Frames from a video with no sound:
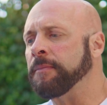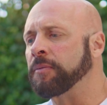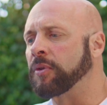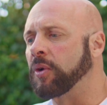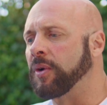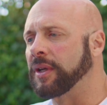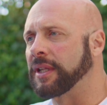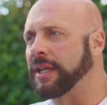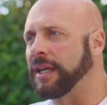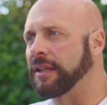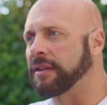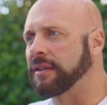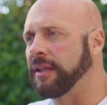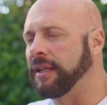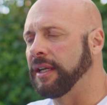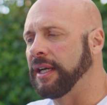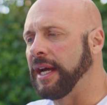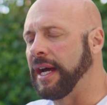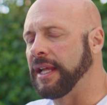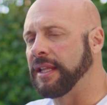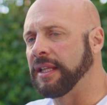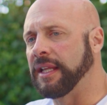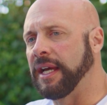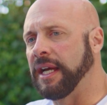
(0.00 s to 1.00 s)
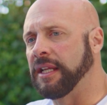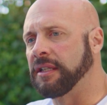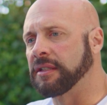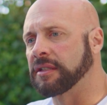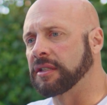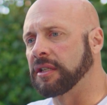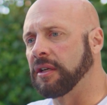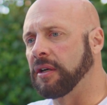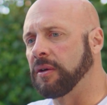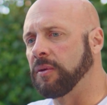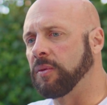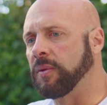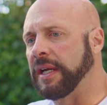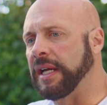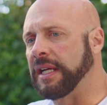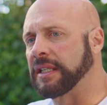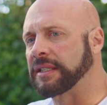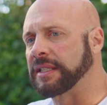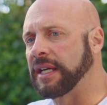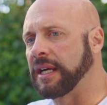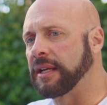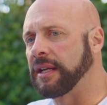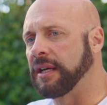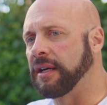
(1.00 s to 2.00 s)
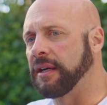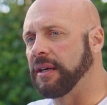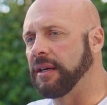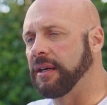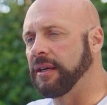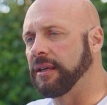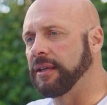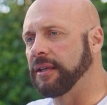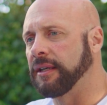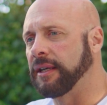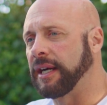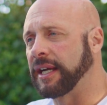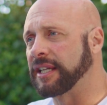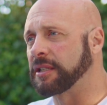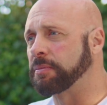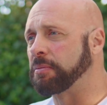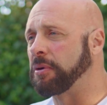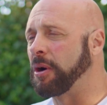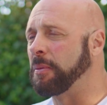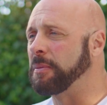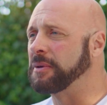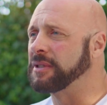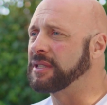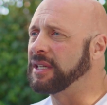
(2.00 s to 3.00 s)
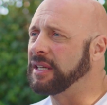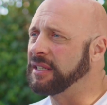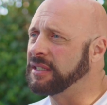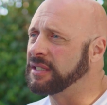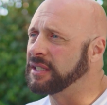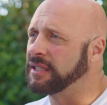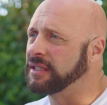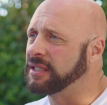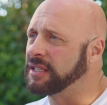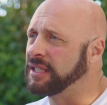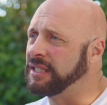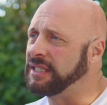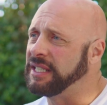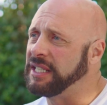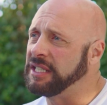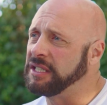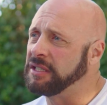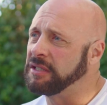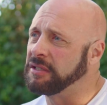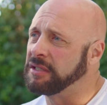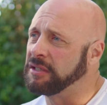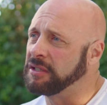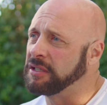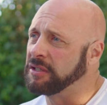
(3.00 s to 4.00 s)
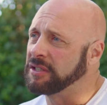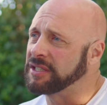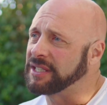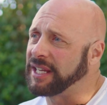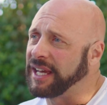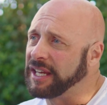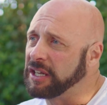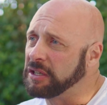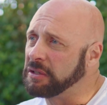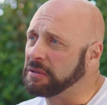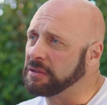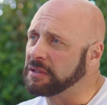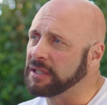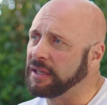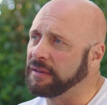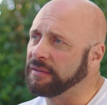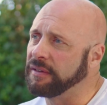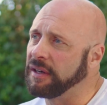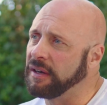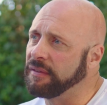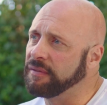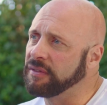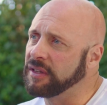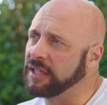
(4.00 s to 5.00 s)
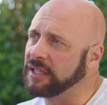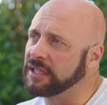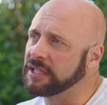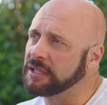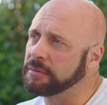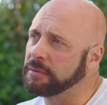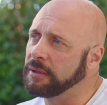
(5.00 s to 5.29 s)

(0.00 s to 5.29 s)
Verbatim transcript: without the, and and so is that uh, uh, I guess promising to continue to do cycles of, of this